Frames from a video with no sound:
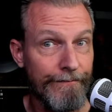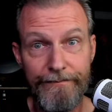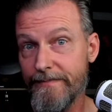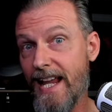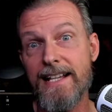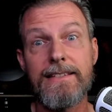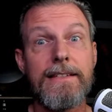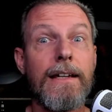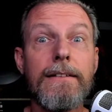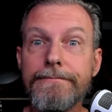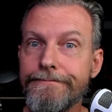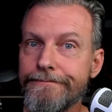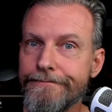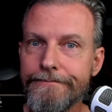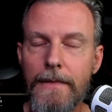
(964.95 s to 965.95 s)
That's it.
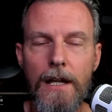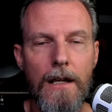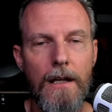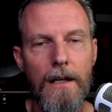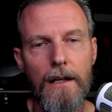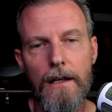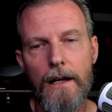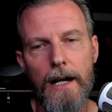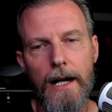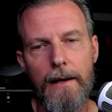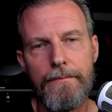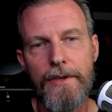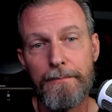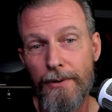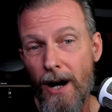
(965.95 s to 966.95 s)

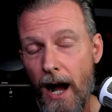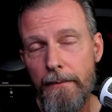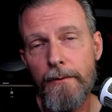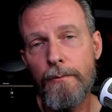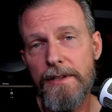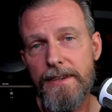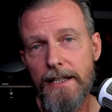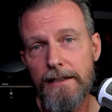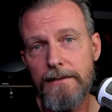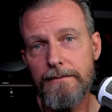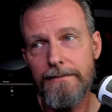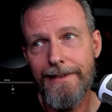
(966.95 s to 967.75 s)
The problem with it